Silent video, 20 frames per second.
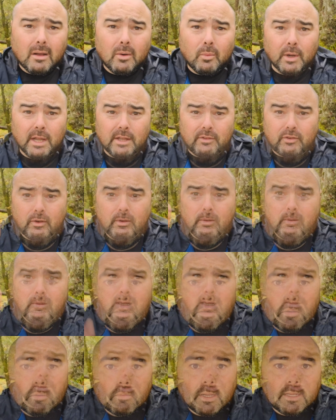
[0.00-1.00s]
Wait.
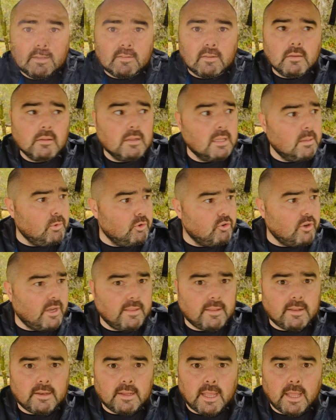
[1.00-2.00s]
Right, let me
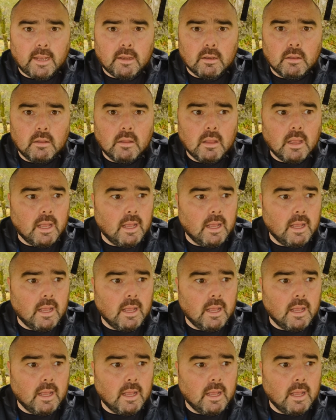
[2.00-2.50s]
try that again.